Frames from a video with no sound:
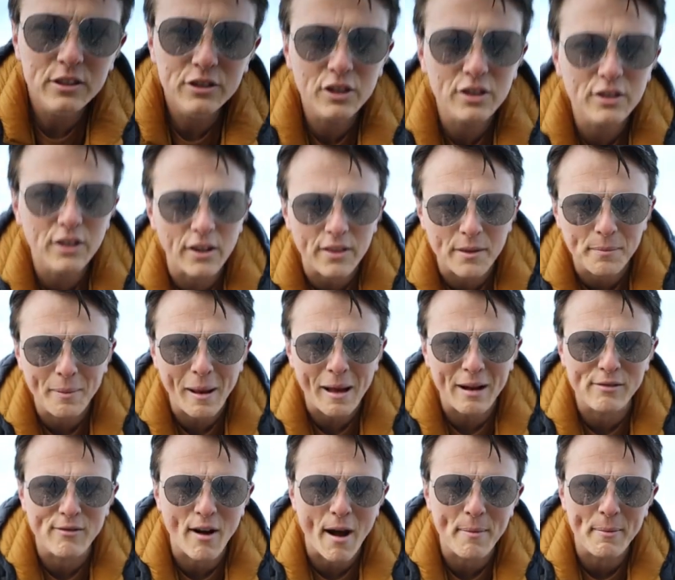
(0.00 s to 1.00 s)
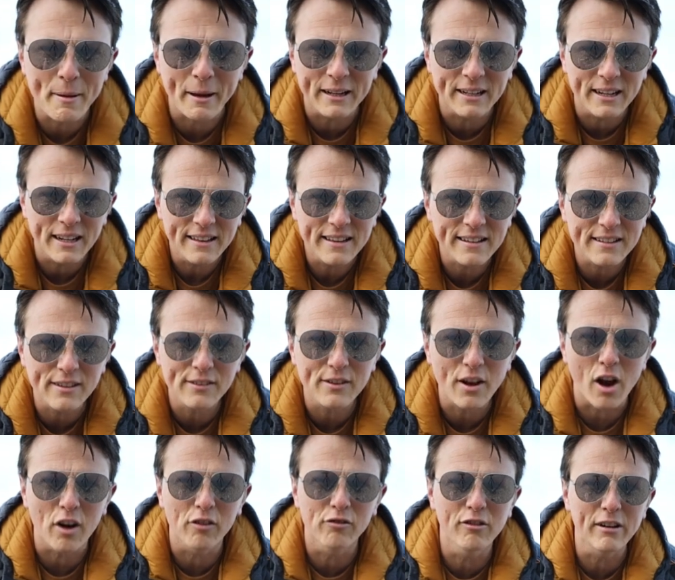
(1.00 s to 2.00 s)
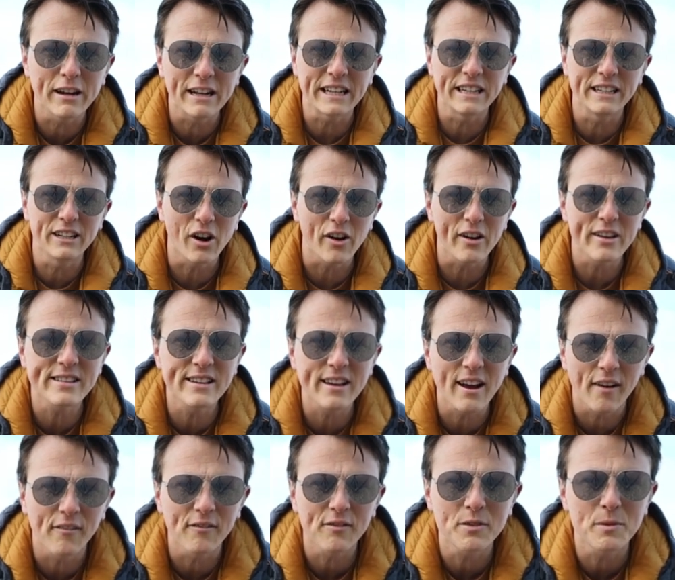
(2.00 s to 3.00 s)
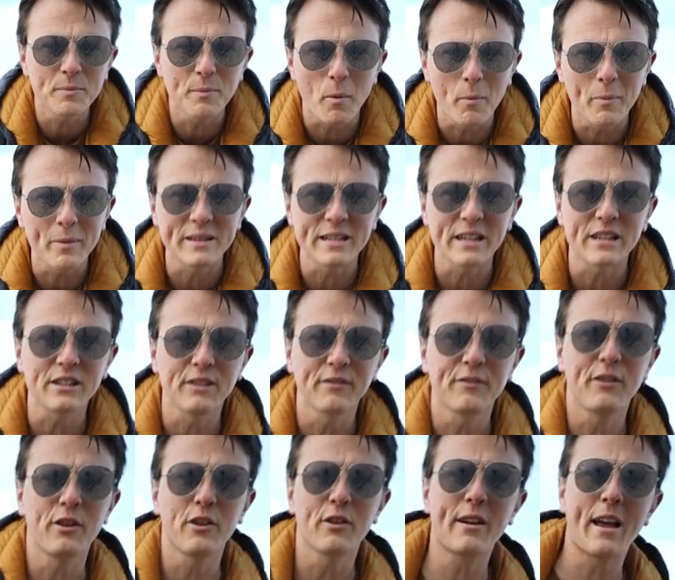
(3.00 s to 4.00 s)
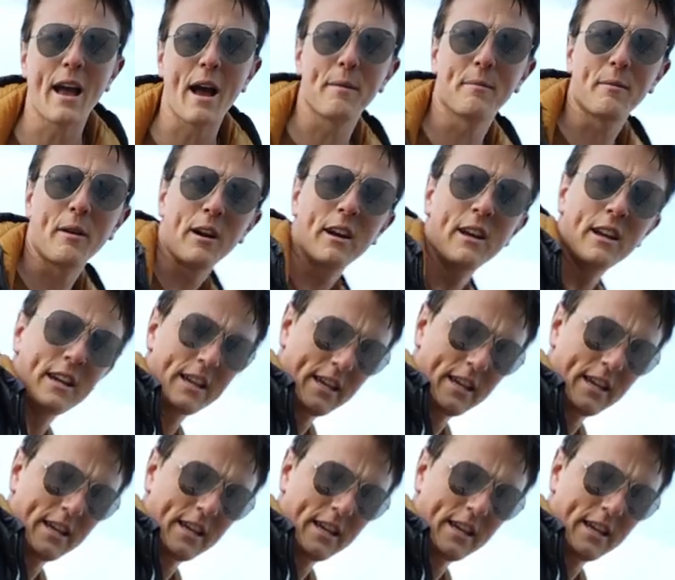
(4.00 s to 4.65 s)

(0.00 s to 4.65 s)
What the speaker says: Just like the Black Rapid, this has got a really nice, comfortable position for your camera.